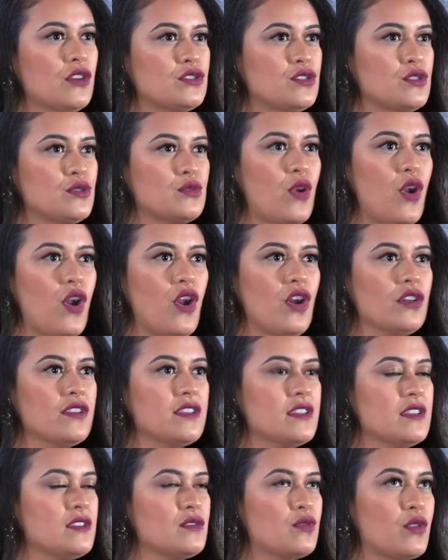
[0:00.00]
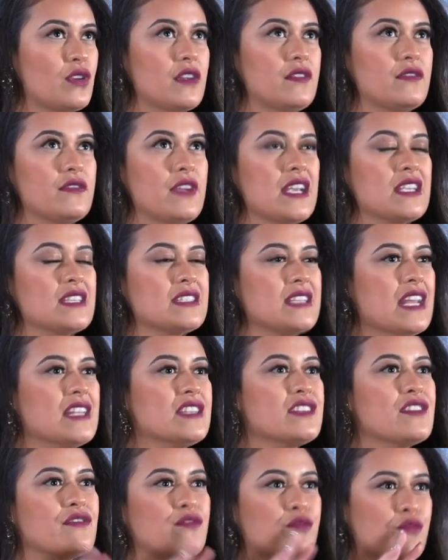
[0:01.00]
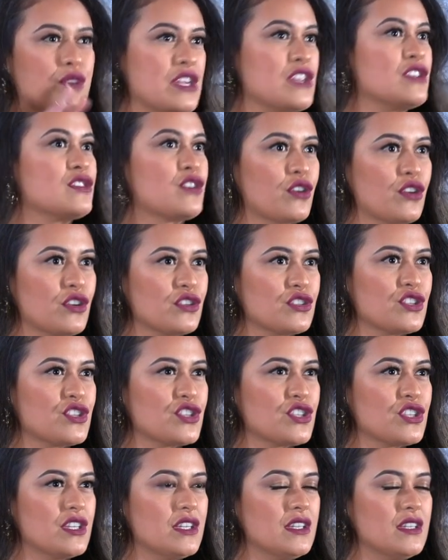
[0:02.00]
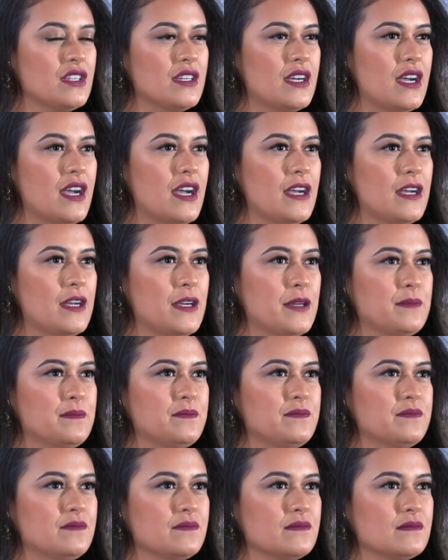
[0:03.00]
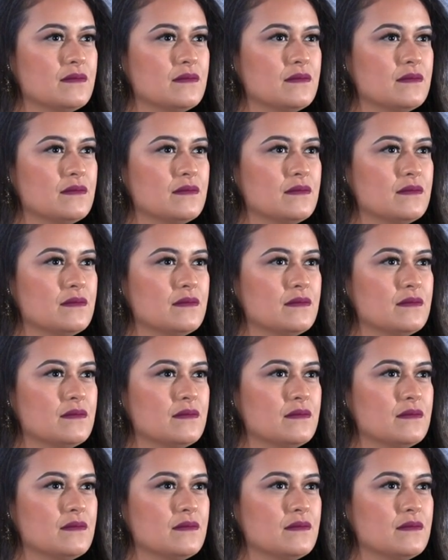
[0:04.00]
do all this sort of extensive research, and